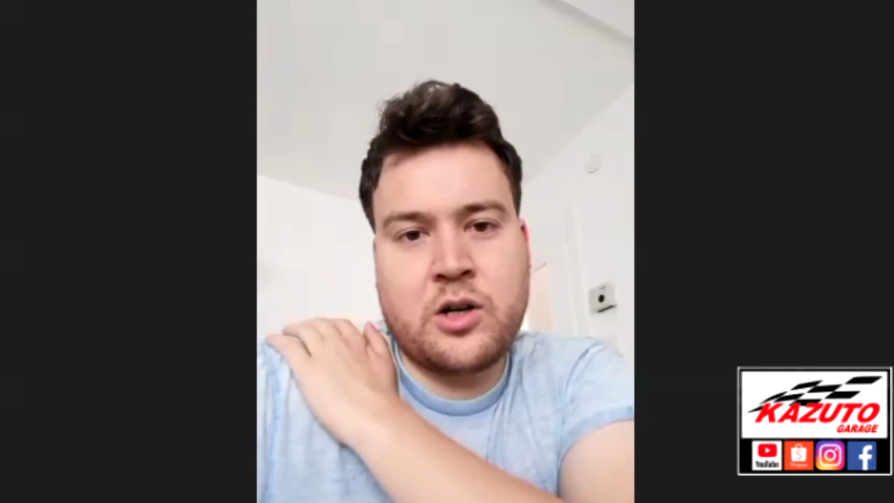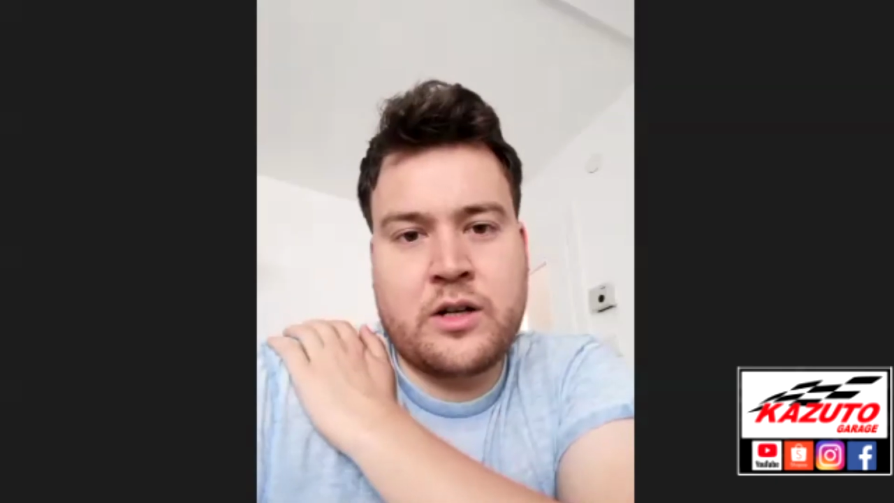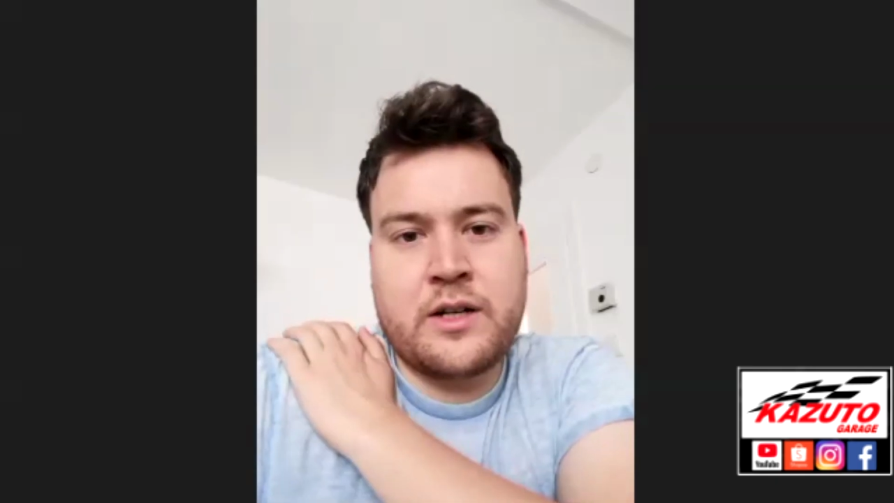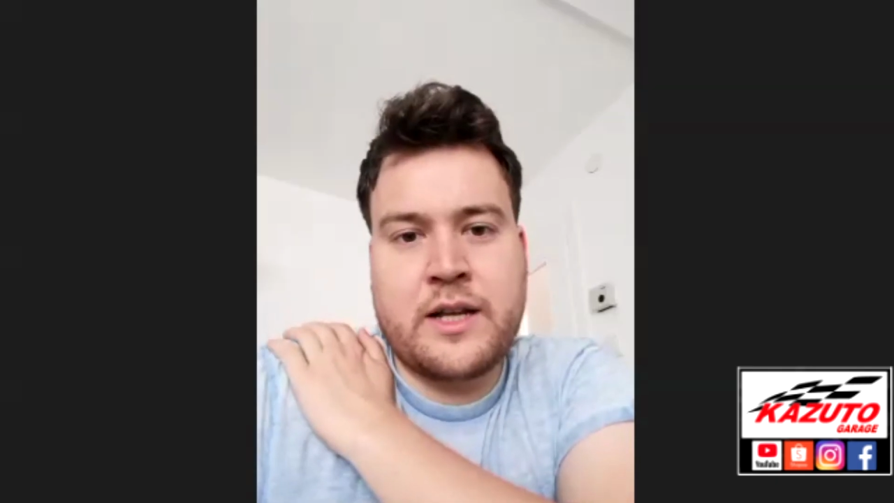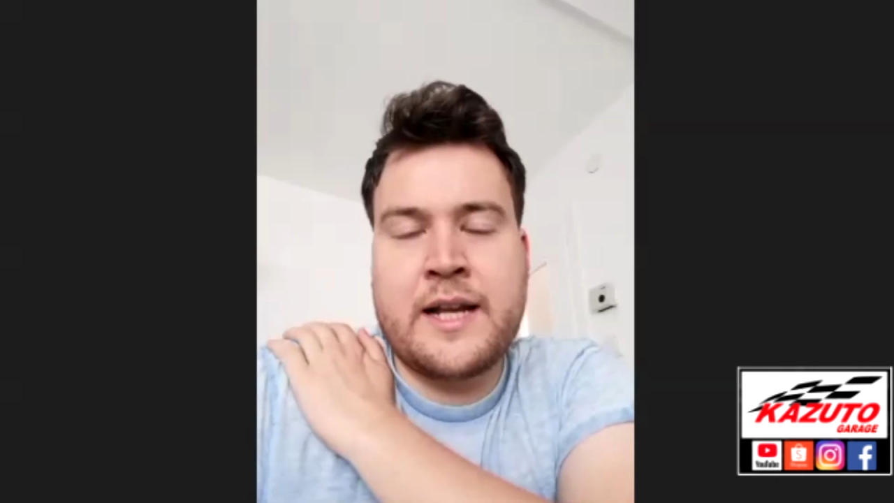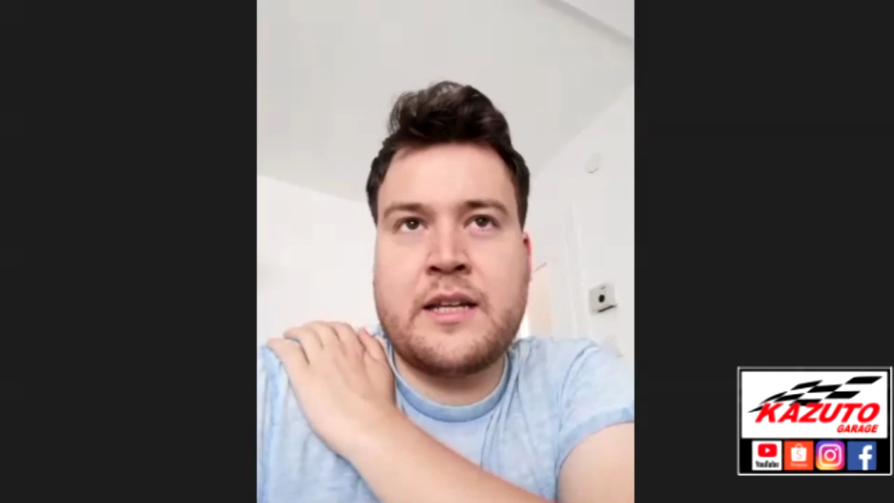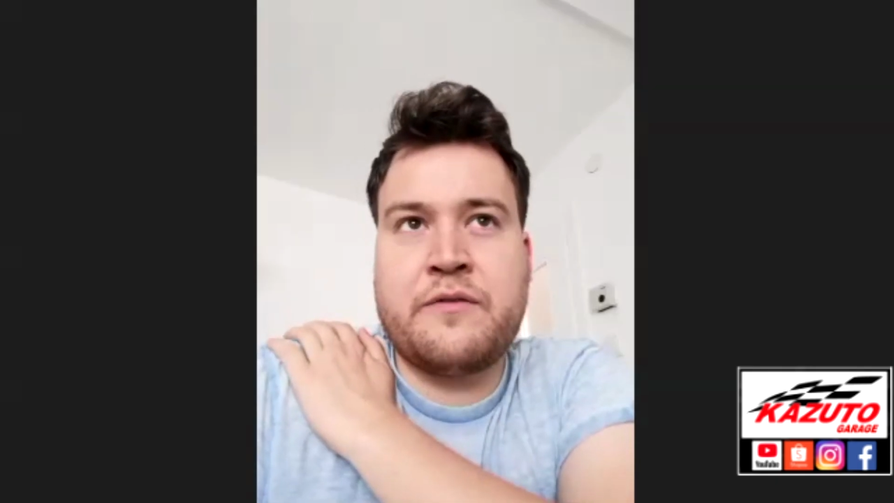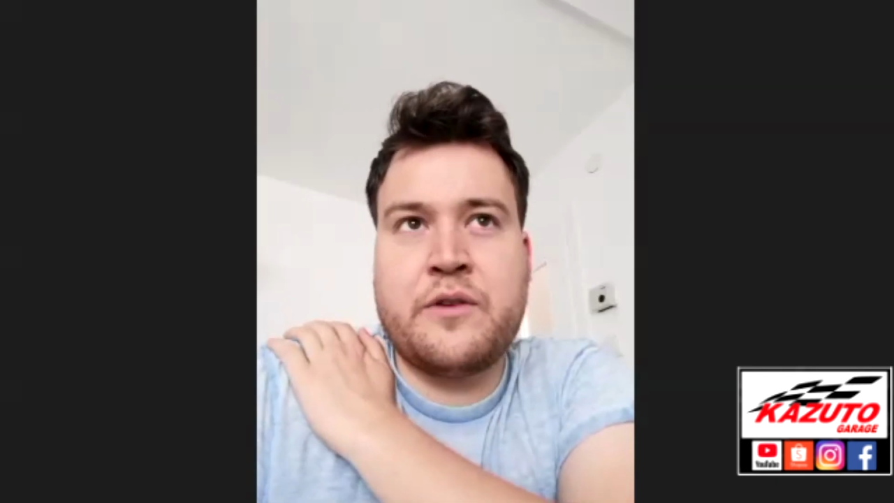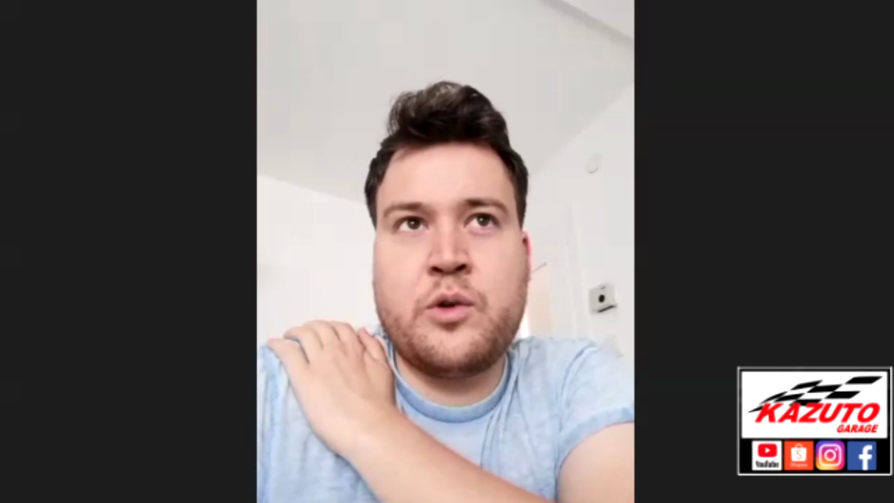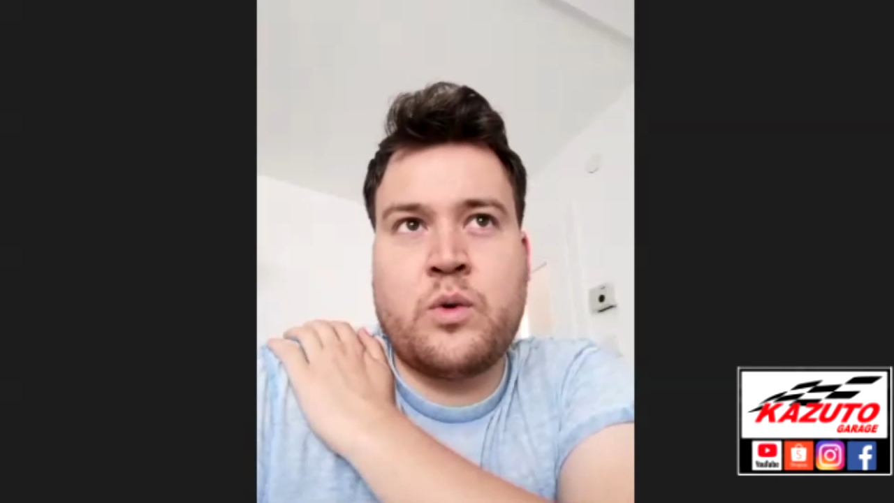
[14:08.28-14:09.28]
card. And
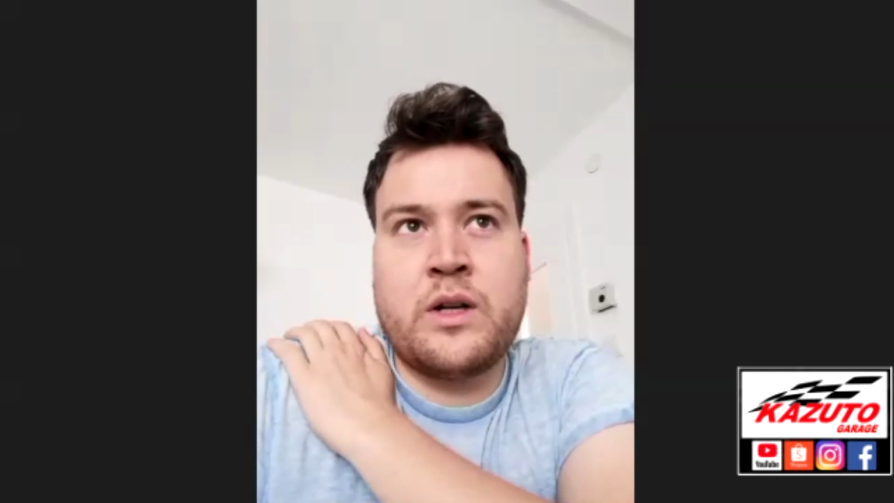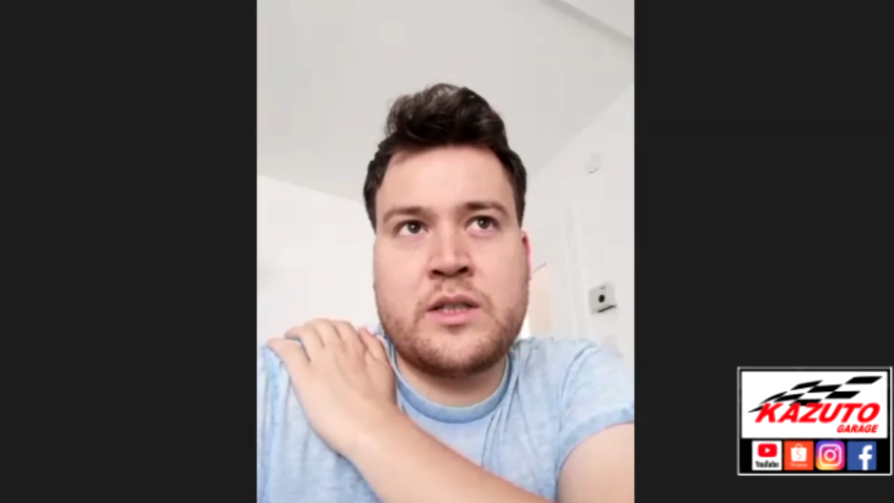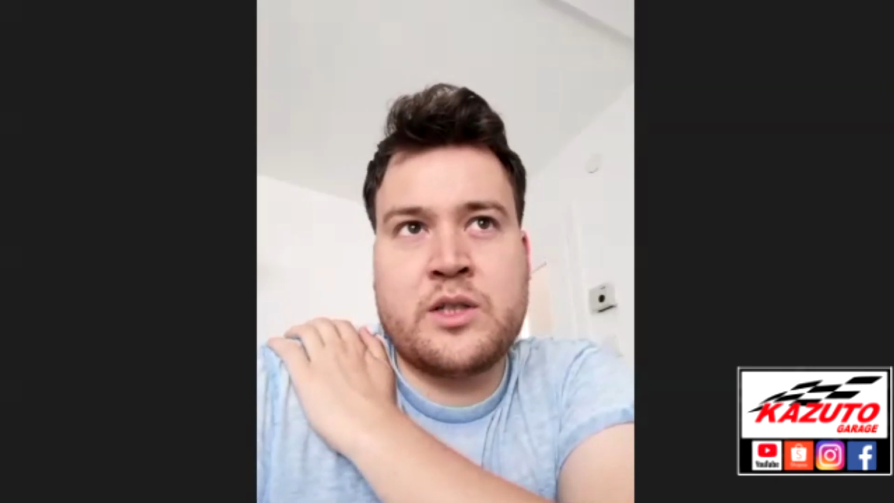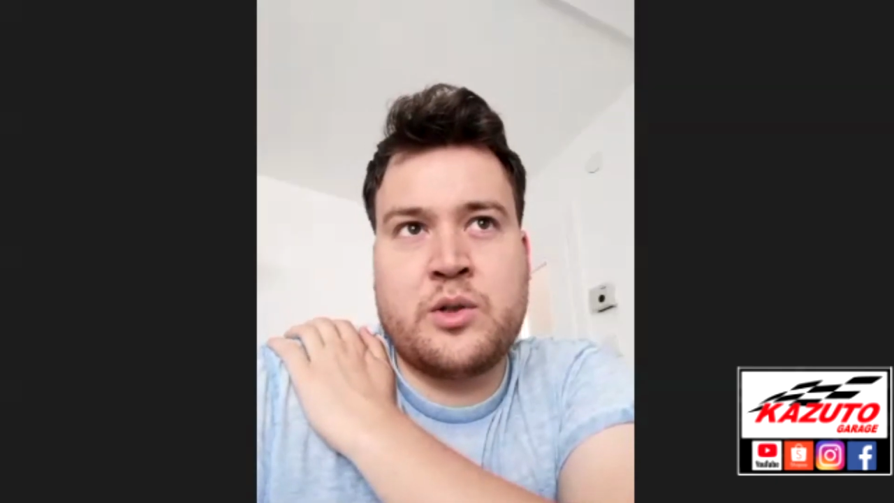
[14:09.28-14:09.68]
if you want